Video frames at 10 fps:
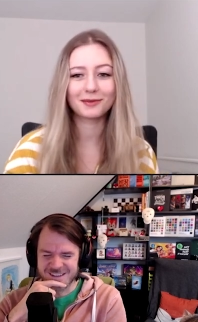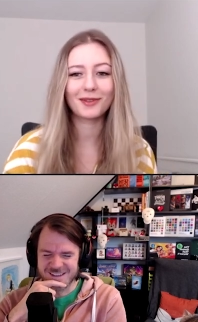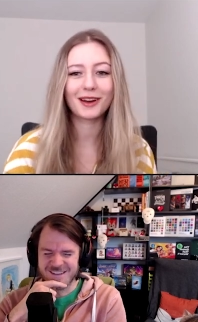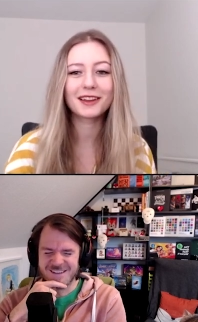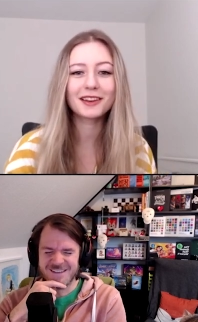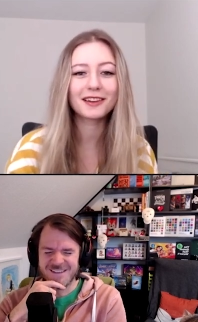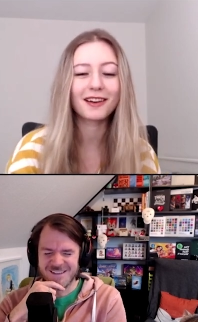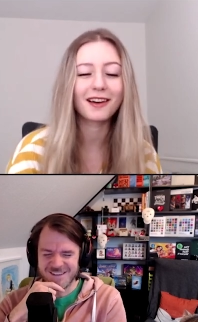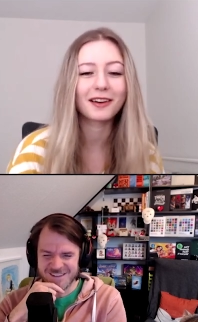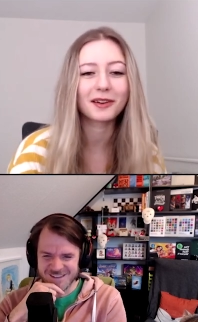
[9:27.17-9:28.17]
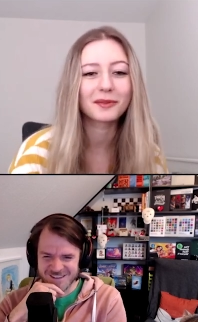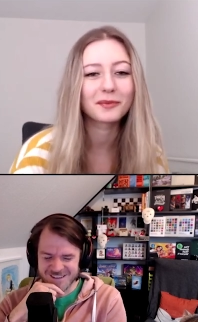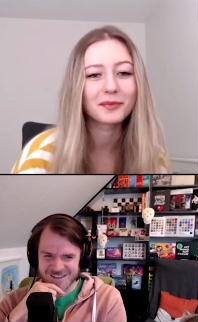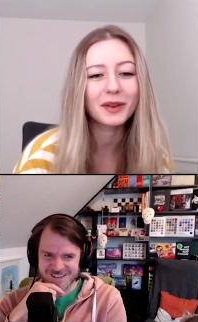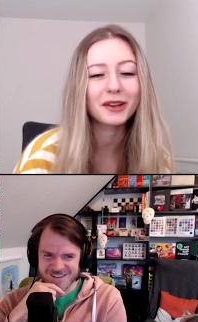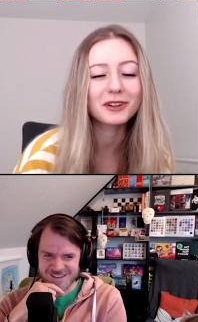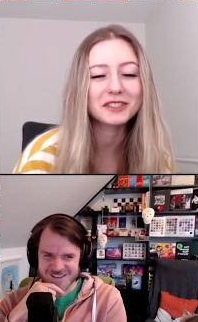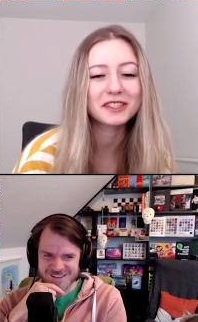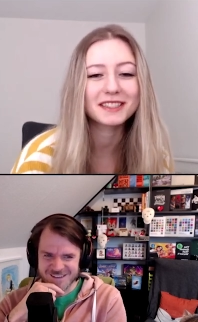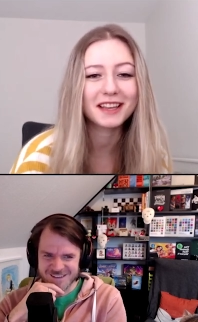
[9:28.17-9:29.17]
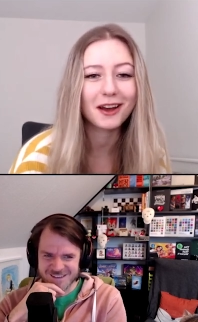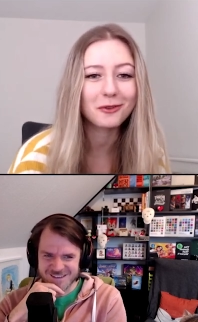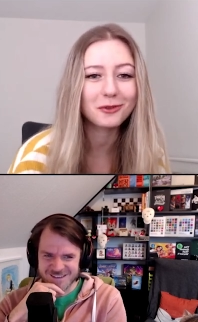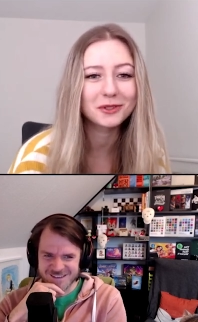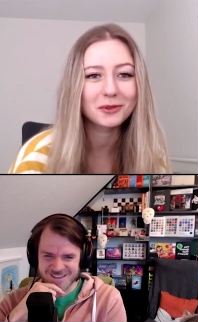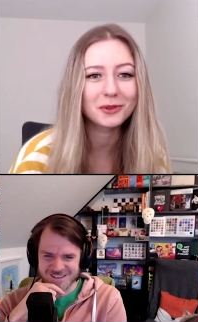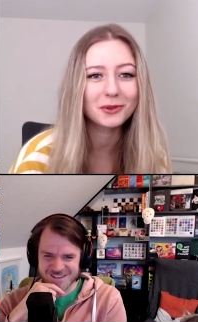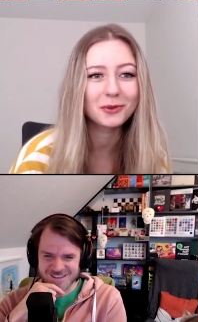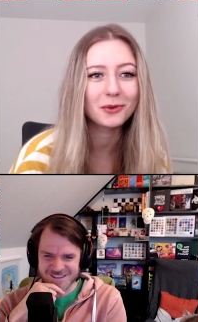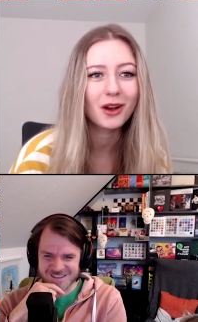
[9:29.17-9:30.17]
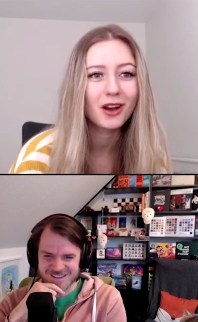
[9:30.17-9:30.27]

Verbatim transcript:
Speaker 1: my question is, how do you